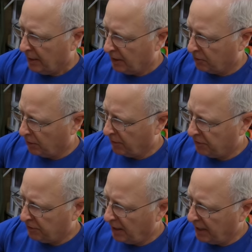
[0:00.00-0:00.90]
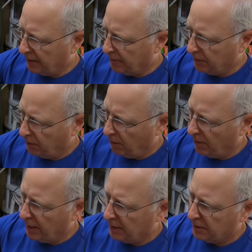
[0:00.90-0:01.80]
And so I've saved all that